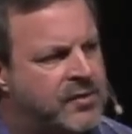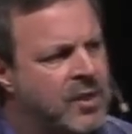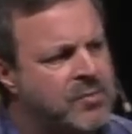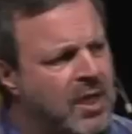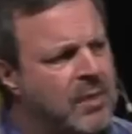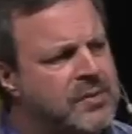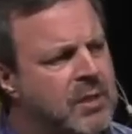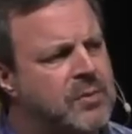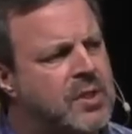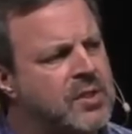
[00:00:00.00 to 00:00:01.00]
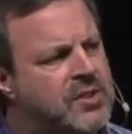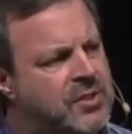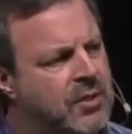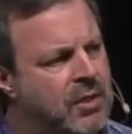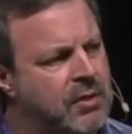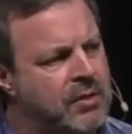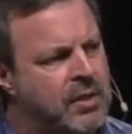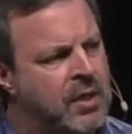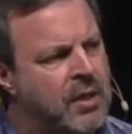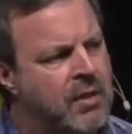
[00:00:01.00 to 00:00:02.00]
sometimes I'm
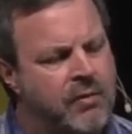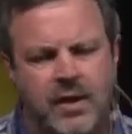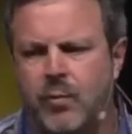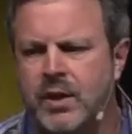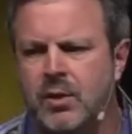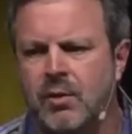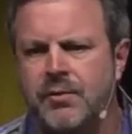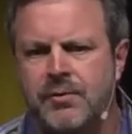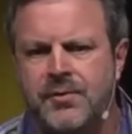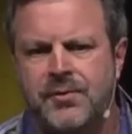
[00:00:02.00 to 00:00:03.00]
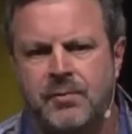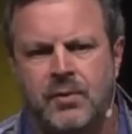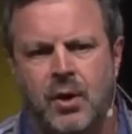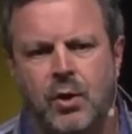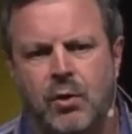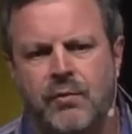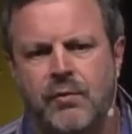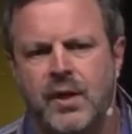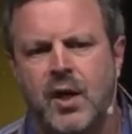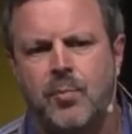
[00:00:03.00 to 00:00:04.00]
concerned that we don't
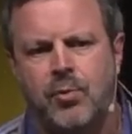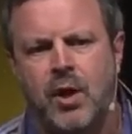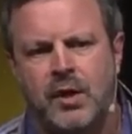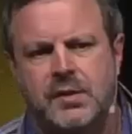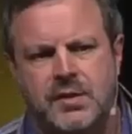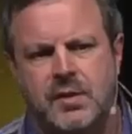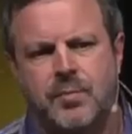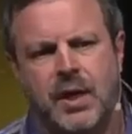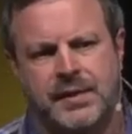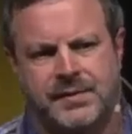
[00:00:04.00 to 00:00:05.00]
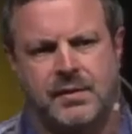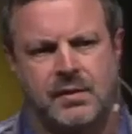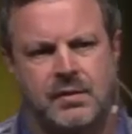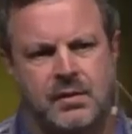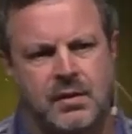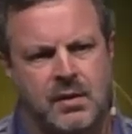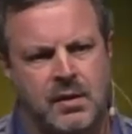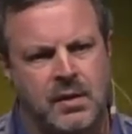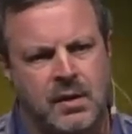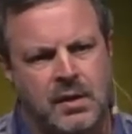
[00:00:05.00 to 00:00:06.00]
know that our product is the best.
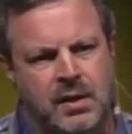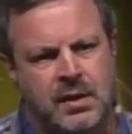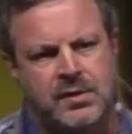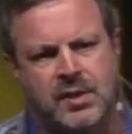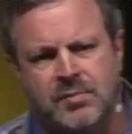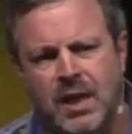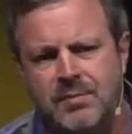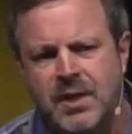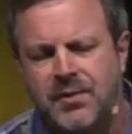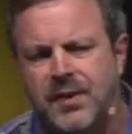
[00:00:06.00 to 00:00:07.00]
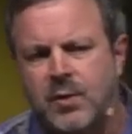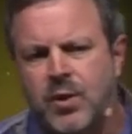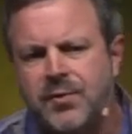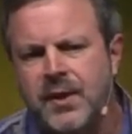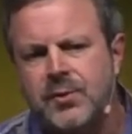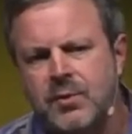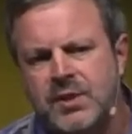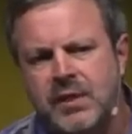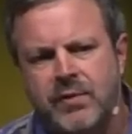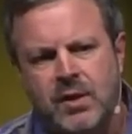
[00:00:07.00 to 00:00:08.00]
Sometimes I think we think
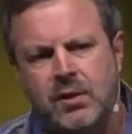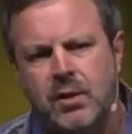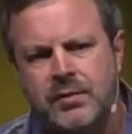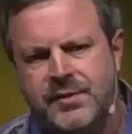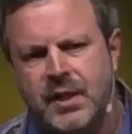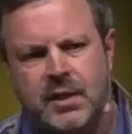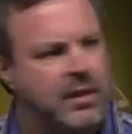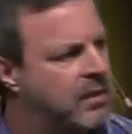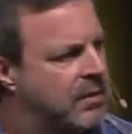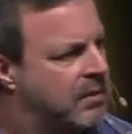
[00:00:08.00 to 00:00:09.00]
there's even a close second.